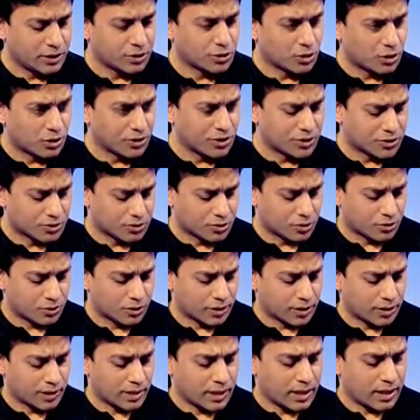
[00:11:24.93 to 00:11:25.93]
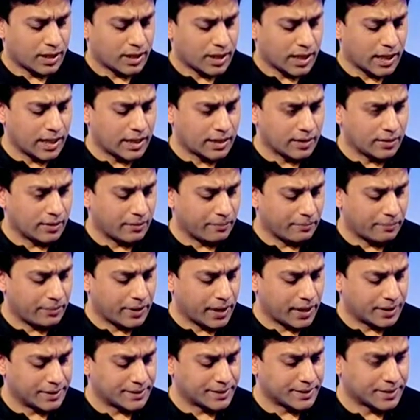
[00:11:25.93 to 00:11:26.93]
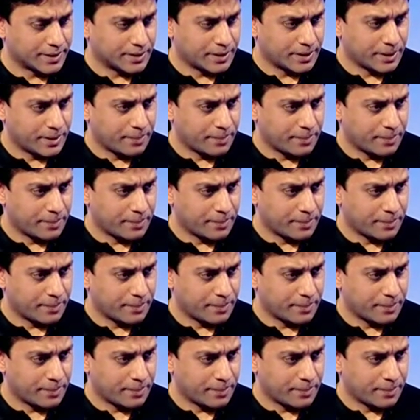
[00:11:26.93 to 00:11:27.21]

Toy Story? A. Buzz.